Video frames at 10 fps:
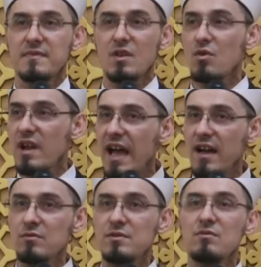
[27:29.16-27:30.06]
or
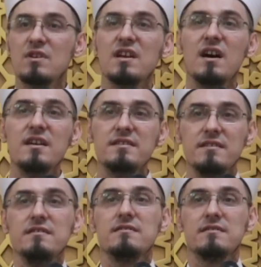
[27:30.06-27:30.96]
house or
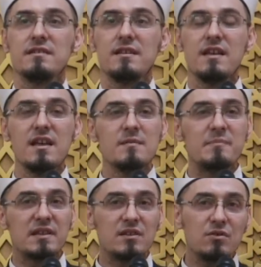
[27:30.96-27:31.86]
garden.
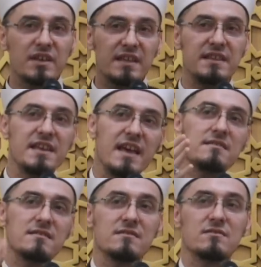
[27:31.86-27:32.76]
But look at the
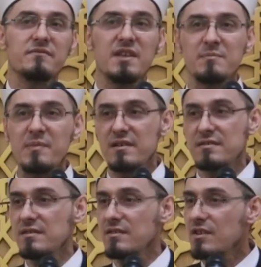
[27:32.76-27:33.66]
essence of that
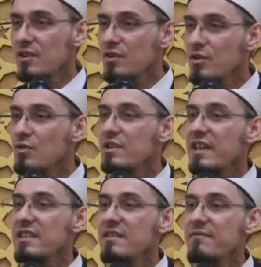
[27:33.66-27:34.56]
person. Look
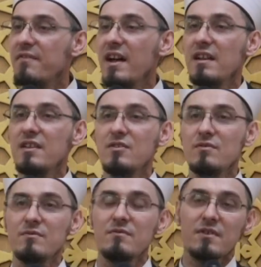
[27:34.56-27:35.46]
at the
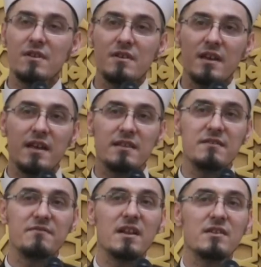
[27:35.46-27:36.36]
value and
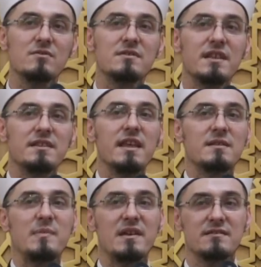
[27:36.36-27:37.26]
the values that
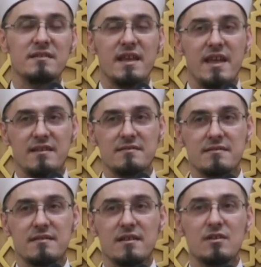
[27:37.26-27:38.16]
that person has.
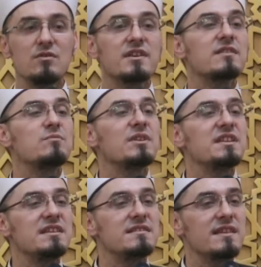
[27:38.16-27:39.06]
Look at what
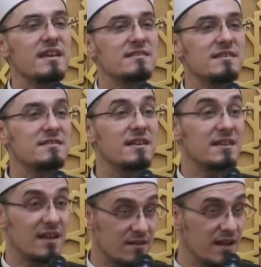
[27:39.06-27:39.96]
he says. He
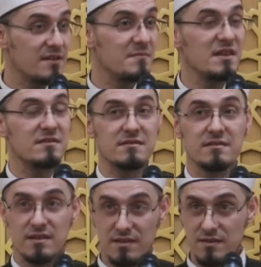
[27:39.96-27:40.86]
said, Ar-Ra'i means
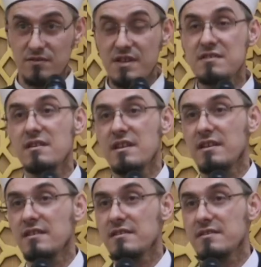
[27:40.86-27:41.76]

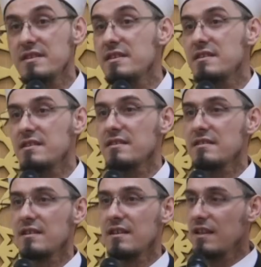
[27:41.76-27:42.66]
reasoning, thinking.
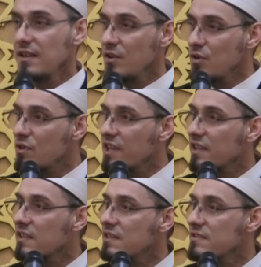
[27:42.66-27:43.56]
Look
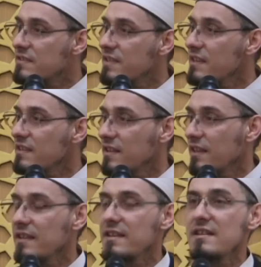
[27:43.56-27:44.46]
at his thinking.
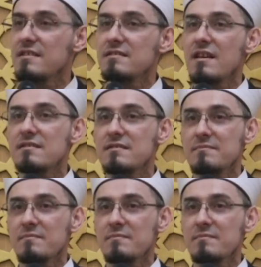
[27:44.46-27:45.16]
And then he says,